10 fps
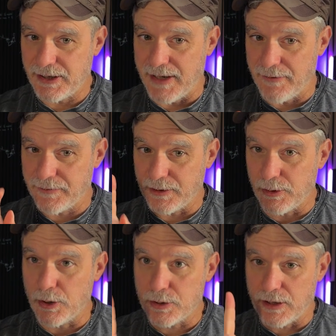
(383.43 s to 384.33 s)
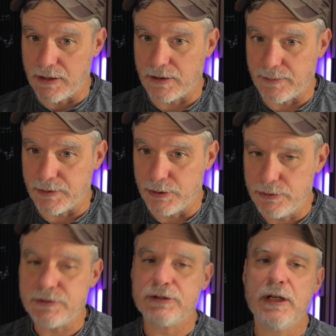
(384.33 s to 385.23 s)
Now for the local LLM
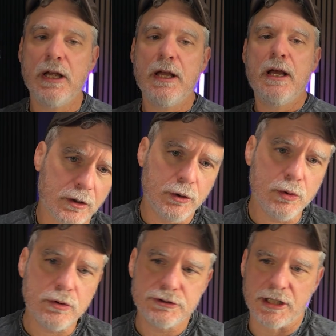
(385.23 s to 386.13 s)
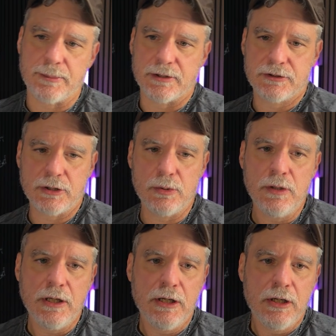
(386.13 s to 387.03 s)
news, Google Gemma. So
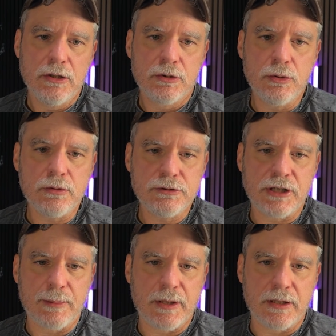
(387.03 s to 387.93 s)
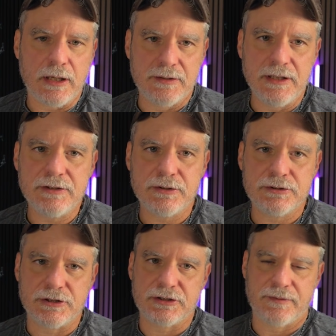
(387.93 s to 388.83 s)
Google Gemma, these are
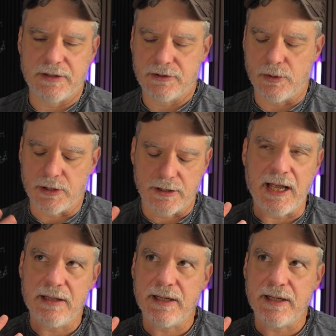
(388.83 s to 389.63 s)
just things going on.